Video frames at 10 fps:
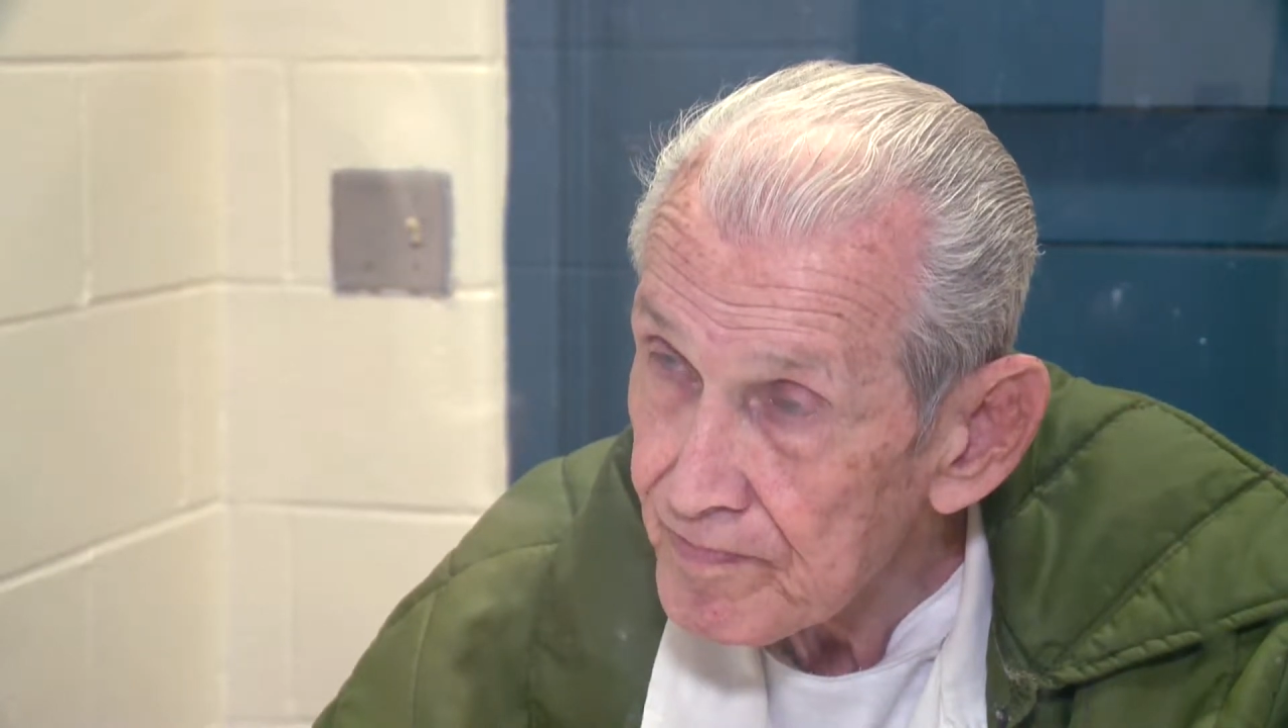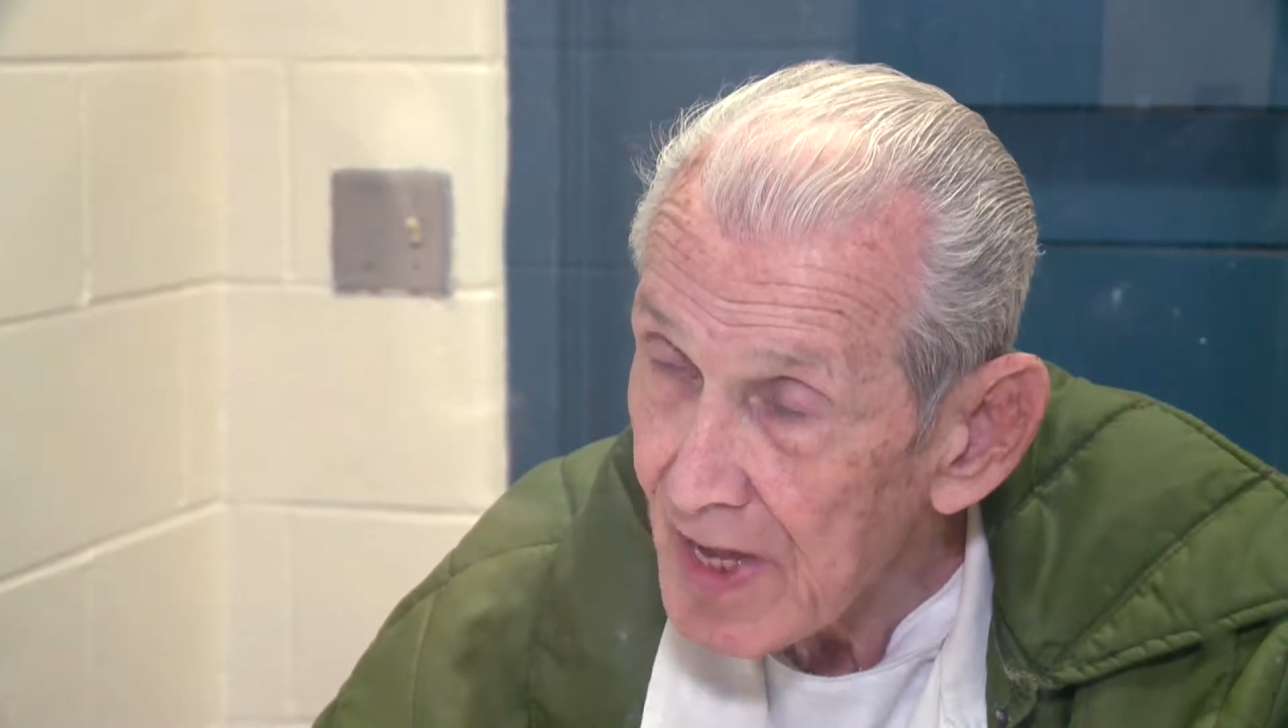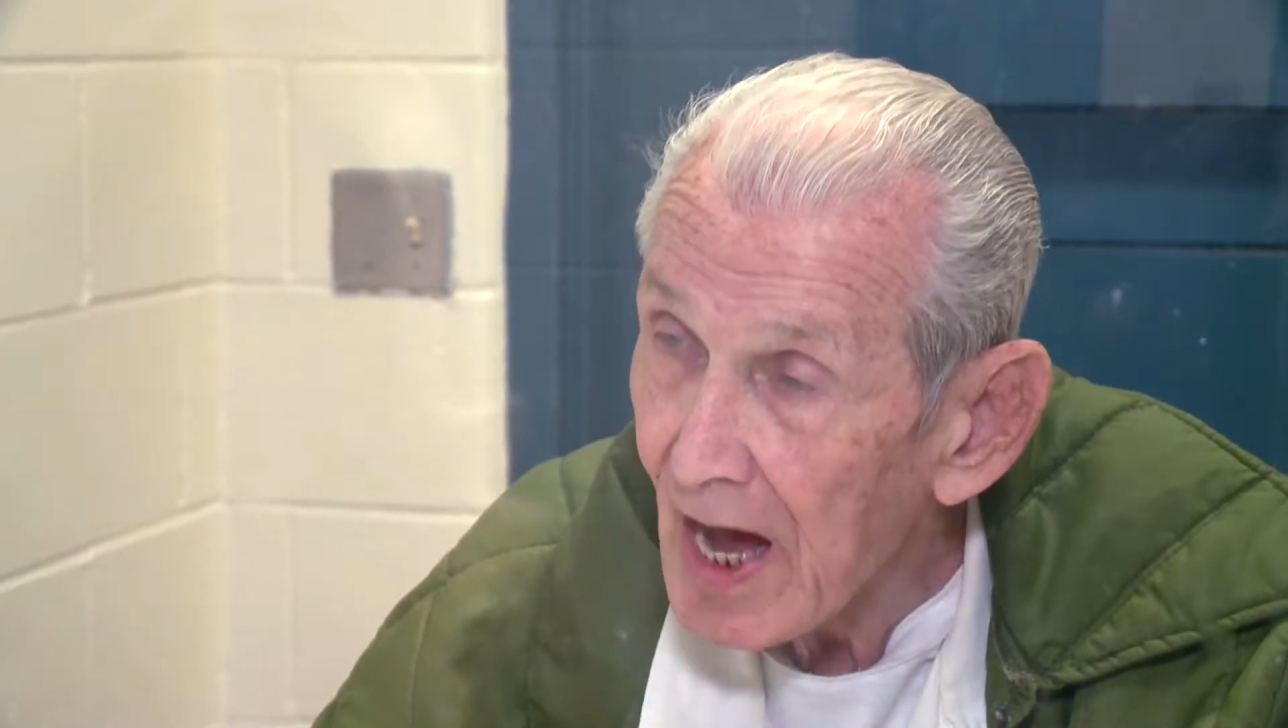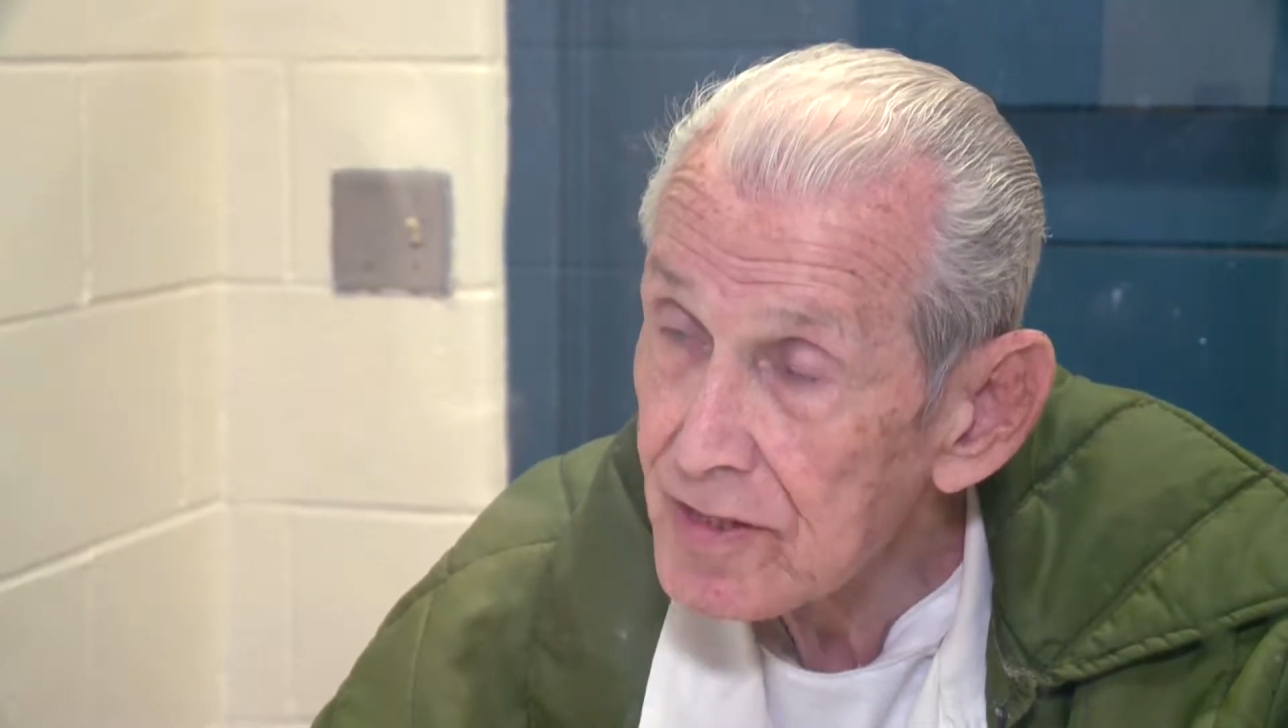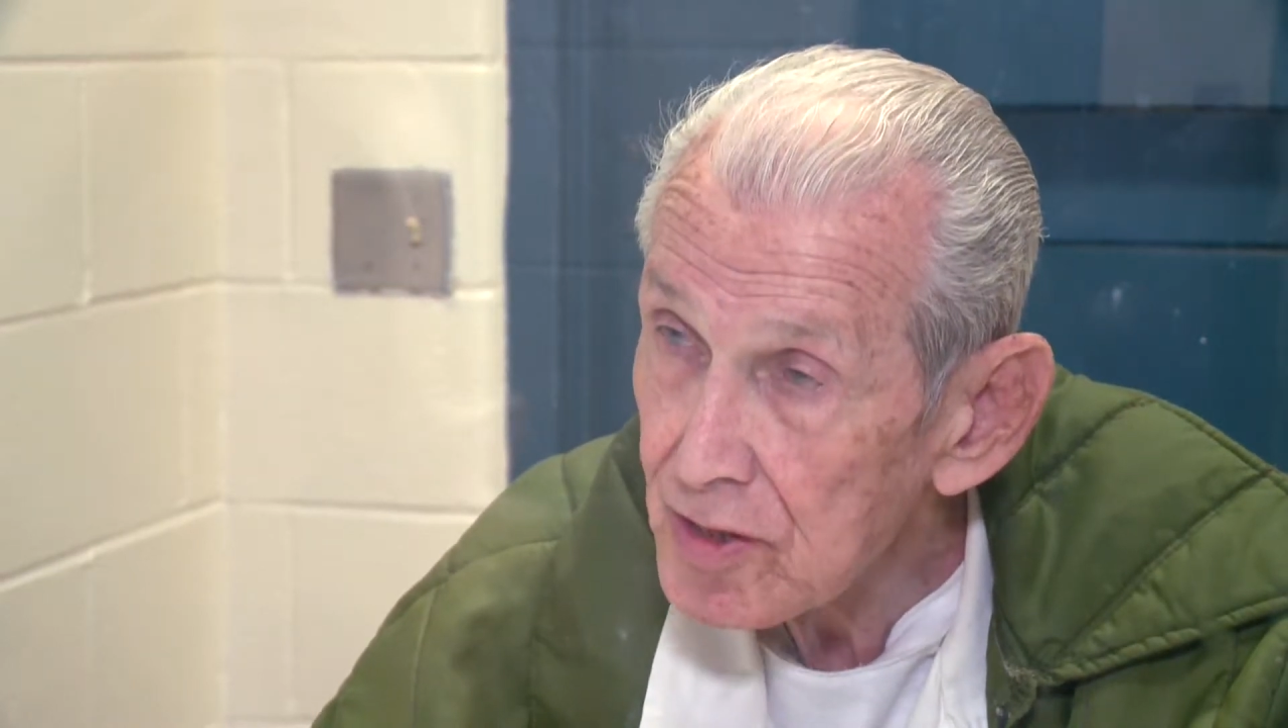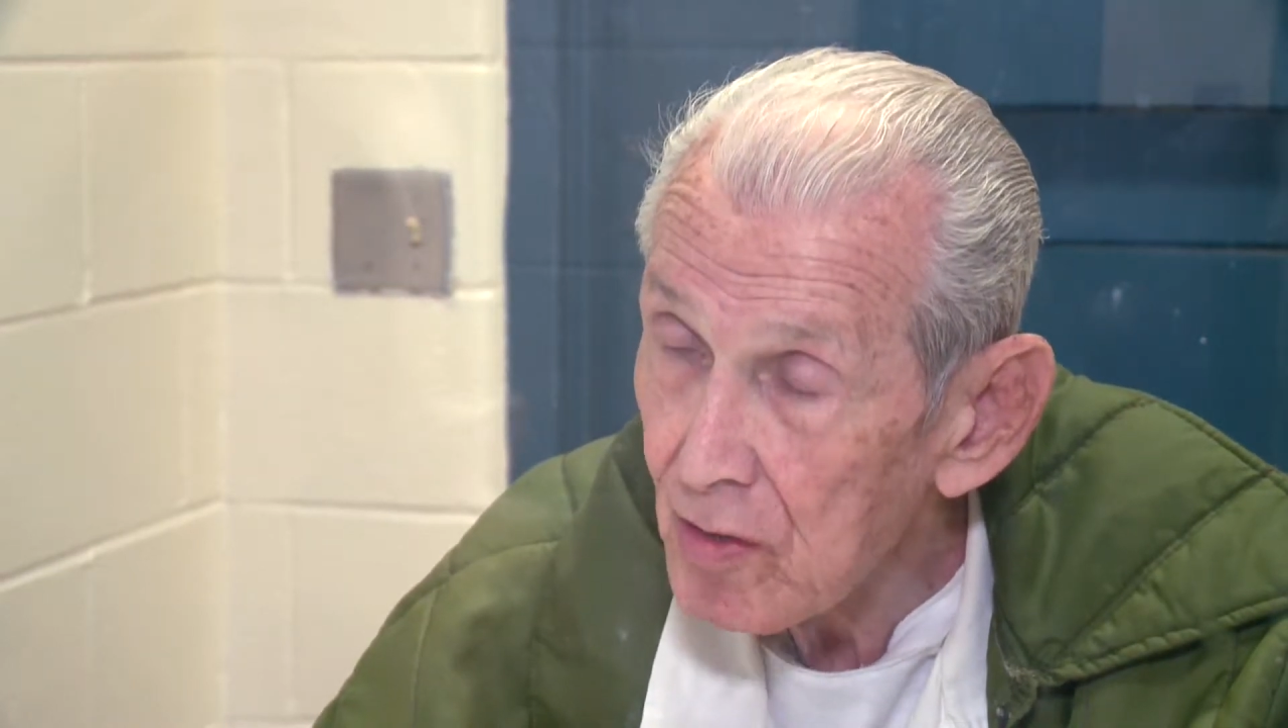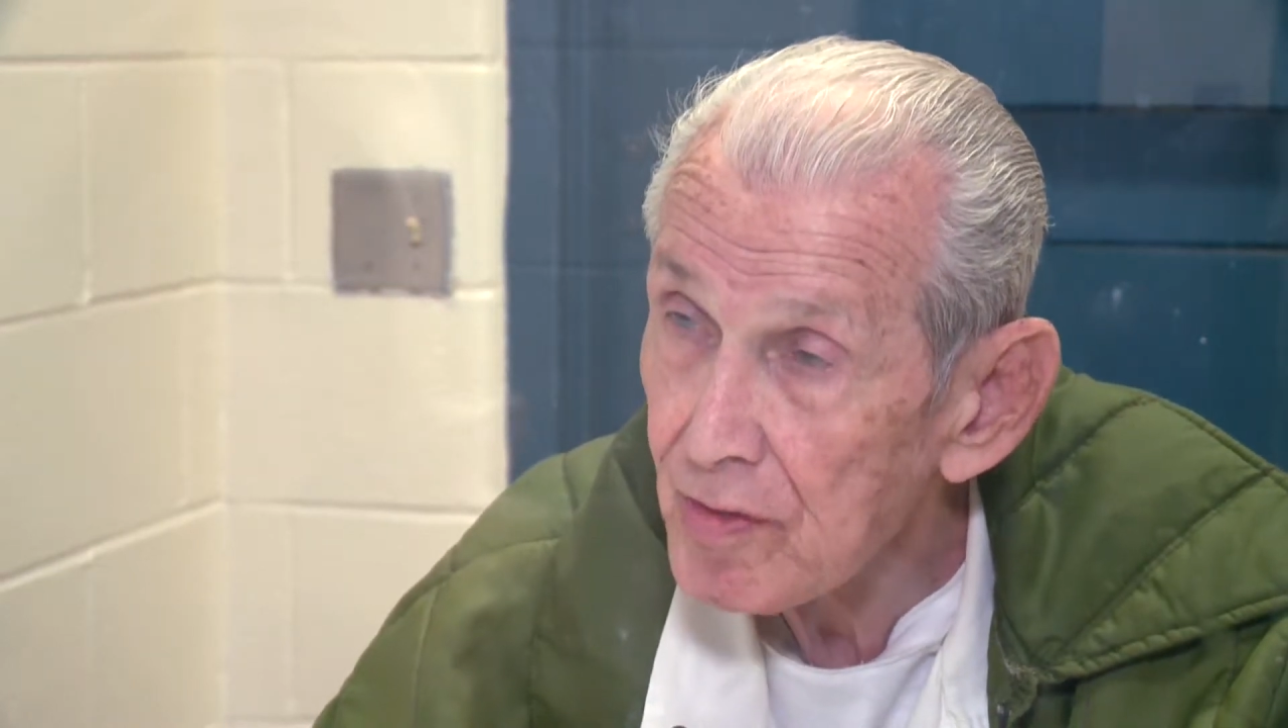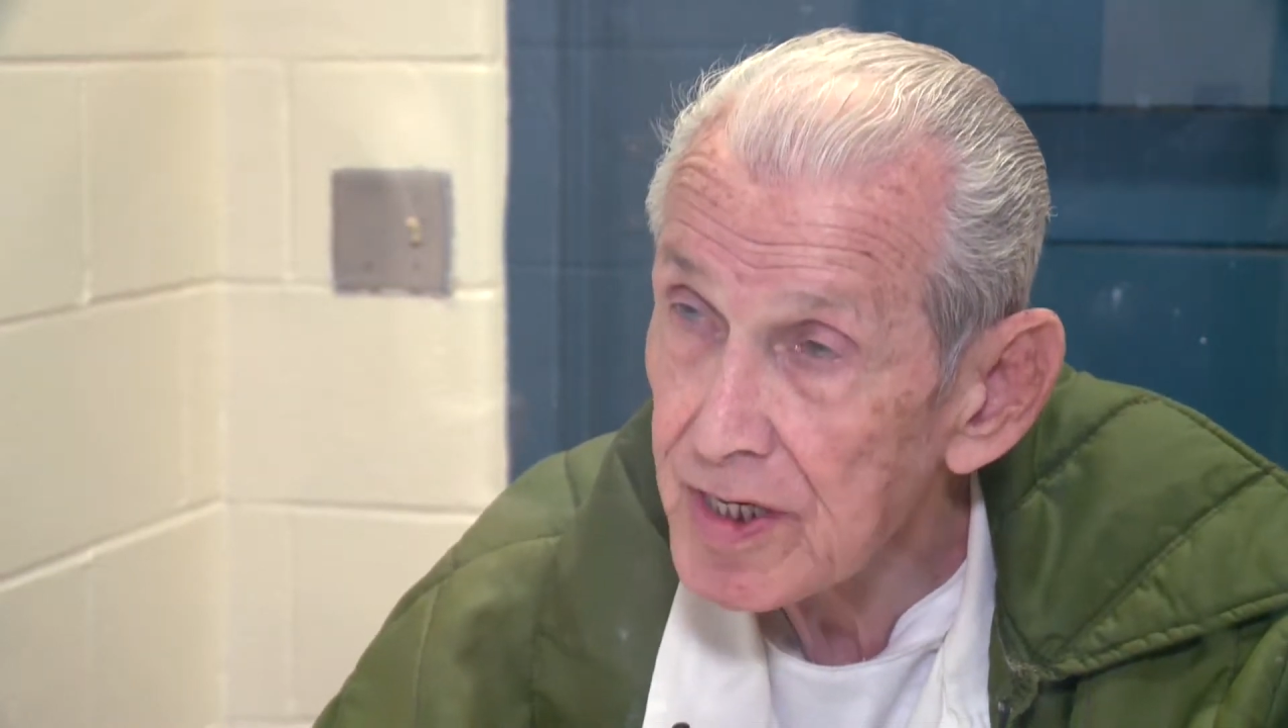I told